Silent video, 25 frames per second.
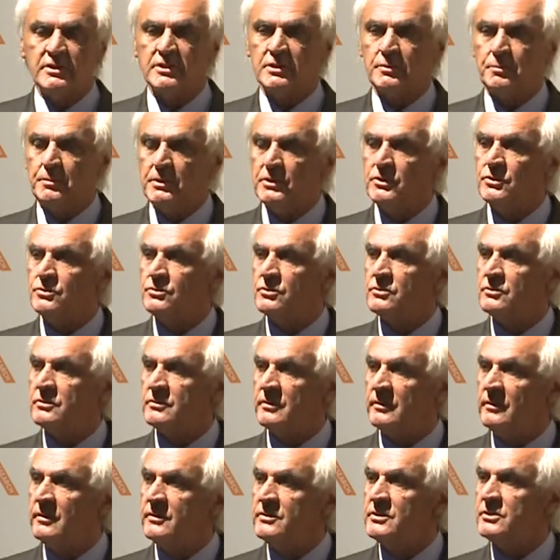speeches
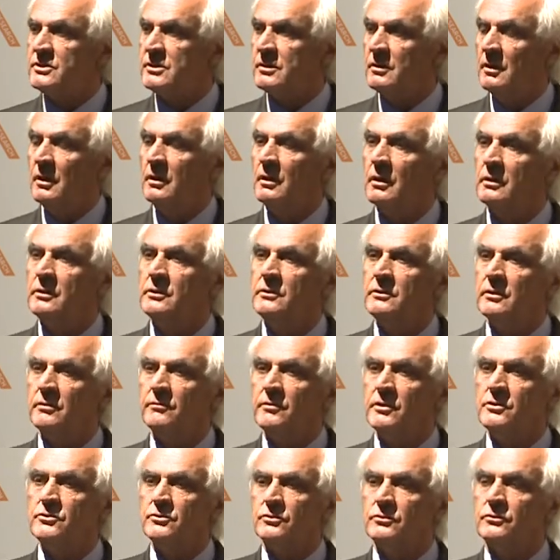and these
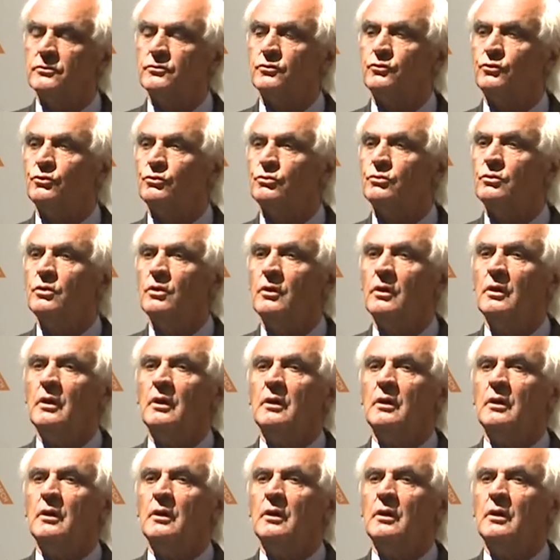interventions to